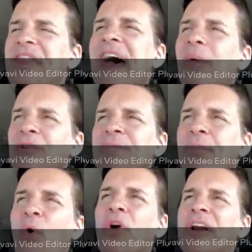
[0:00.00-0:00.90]
That was
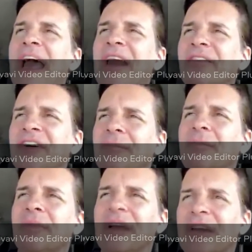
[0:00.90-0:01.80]
born out of
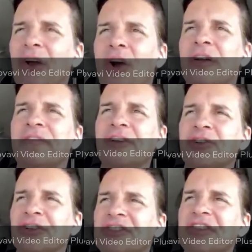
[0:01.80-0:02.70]
an
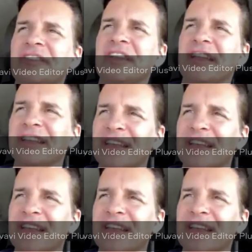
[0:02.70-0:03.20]
artificial necessity.